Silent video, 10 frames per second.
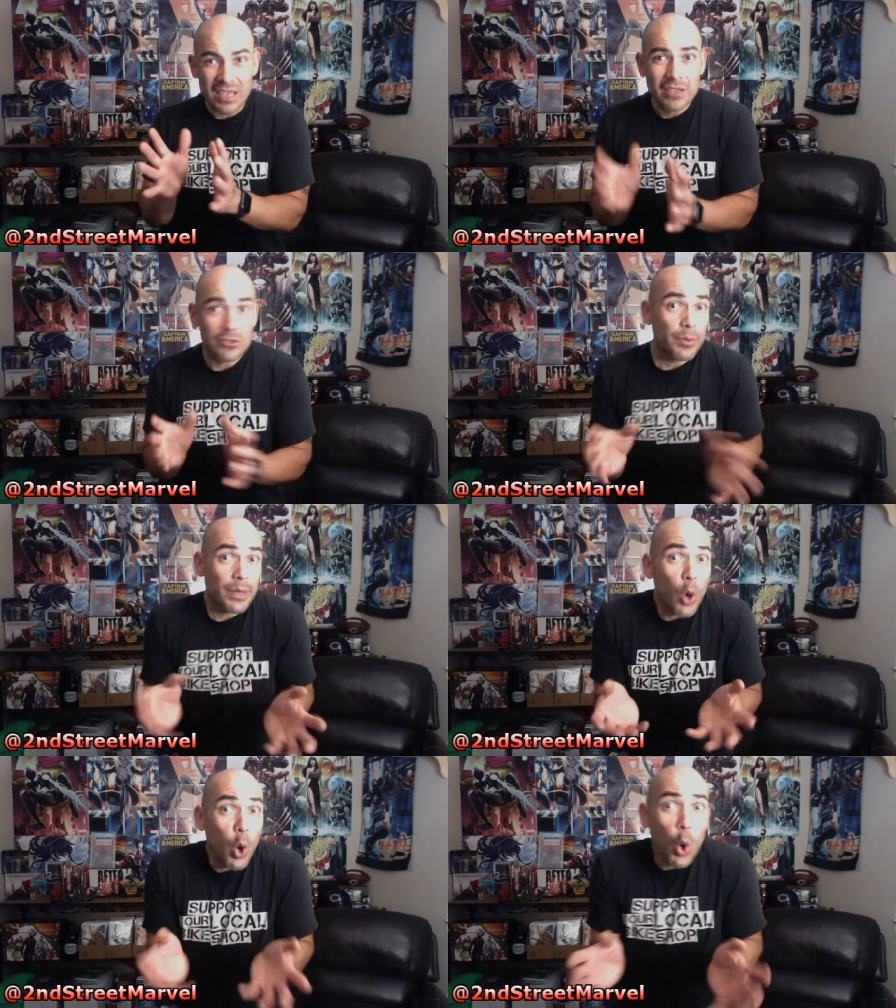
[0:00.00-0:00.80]
trying to be
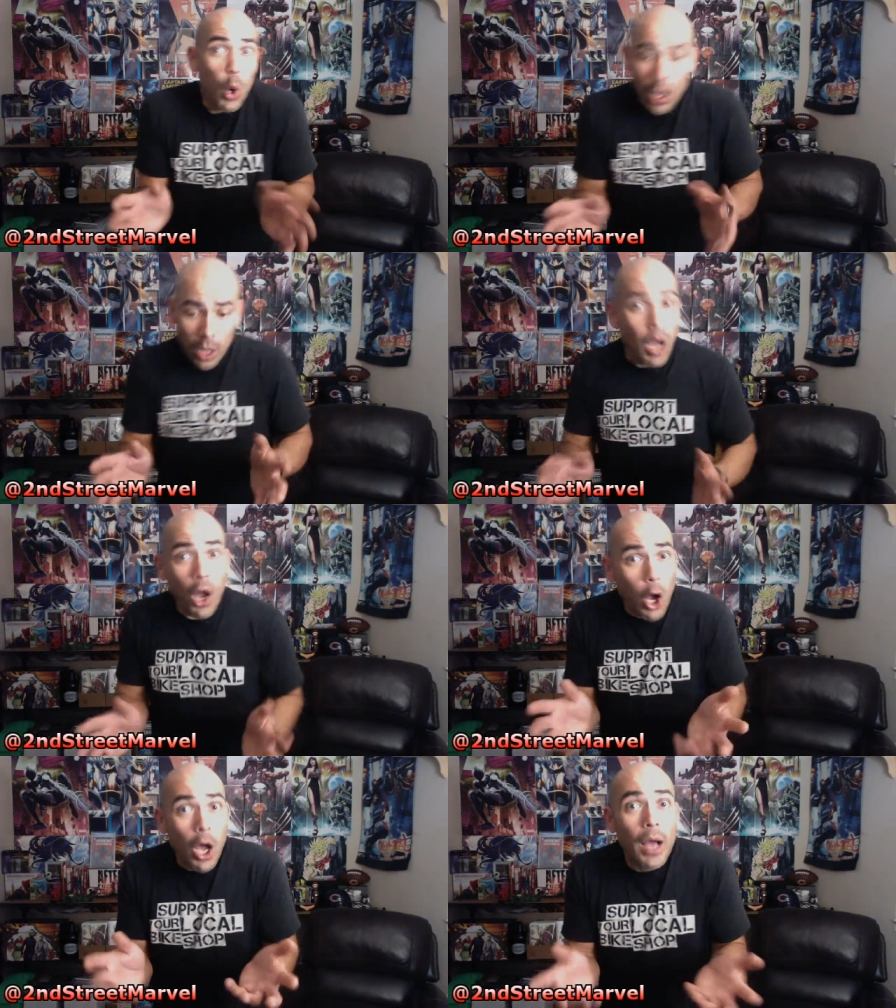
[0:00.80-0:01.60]
like, oh.
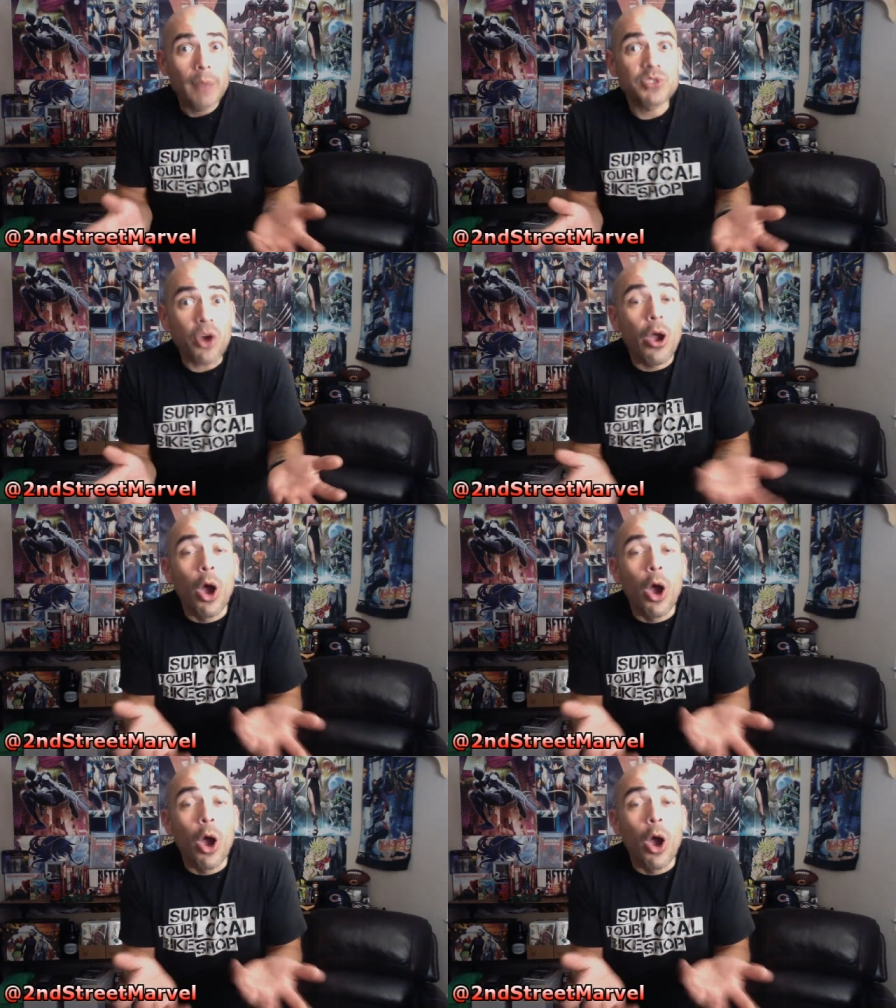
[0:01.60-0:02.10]
Oh, I'm sorry.